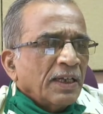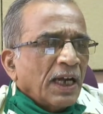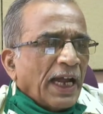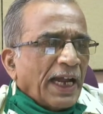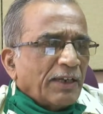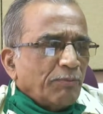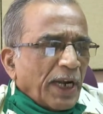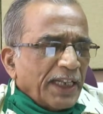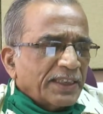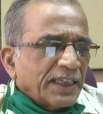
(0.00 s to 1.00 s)
and
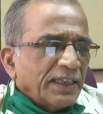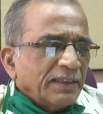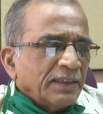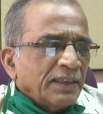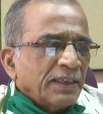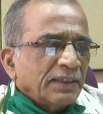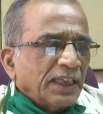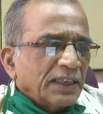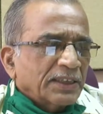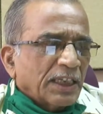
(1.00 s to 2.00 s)
medicine,
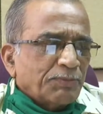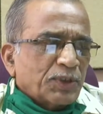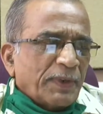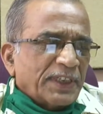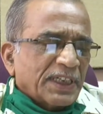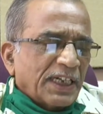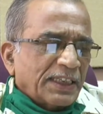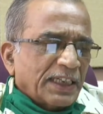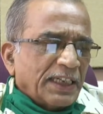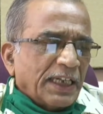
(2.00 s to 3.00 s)
the
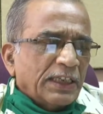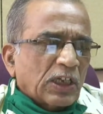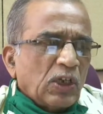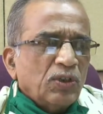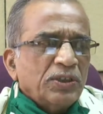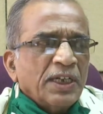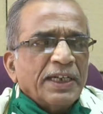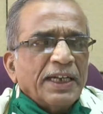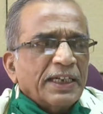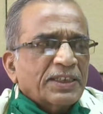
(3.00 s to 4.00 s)
subspecialty includes
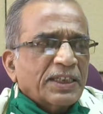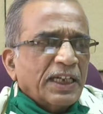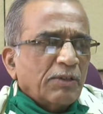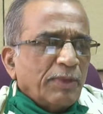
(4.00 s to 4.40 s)
industrial